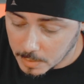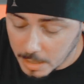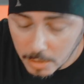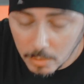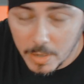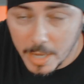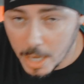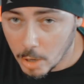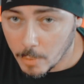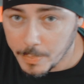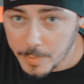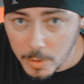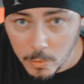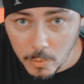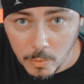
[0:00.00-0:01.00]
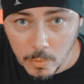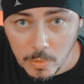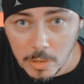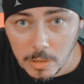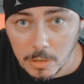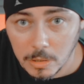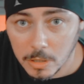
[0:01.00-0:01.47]
it'll help you
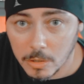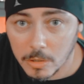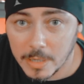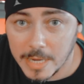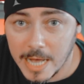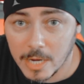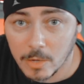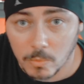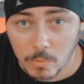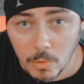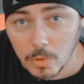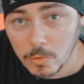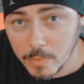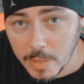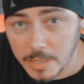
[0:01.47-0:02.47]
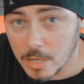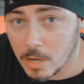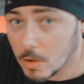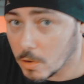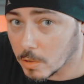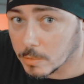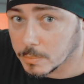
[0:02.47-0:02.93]
learn how to roll around the
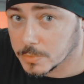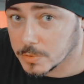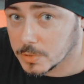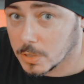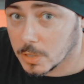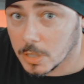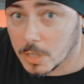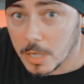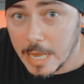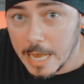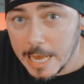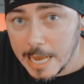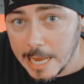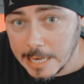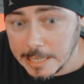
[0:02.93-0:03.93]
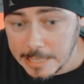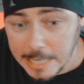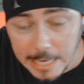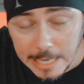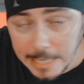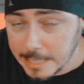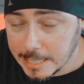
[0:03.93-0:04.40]
arms and
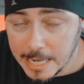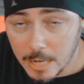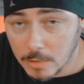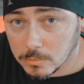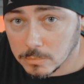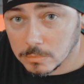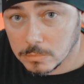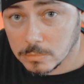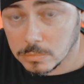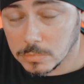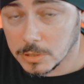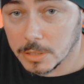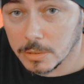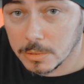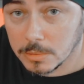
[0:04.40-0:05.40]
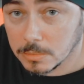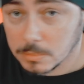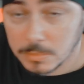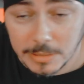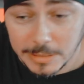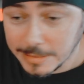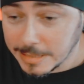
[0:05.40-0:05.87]
get in and out. You know,
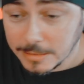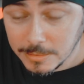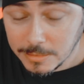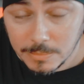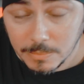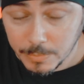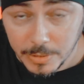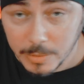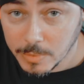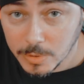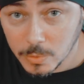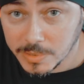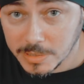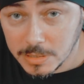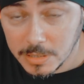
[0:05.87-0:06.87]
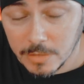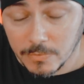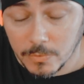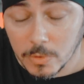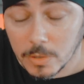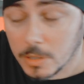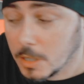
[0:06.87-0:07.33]
that's pretty much what it's there
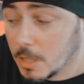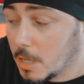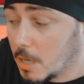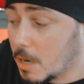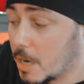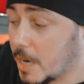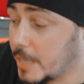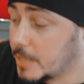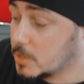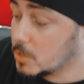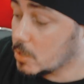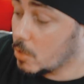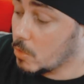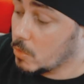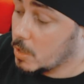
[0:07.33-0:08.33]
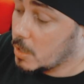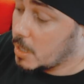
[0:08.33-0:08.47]
for. All right, so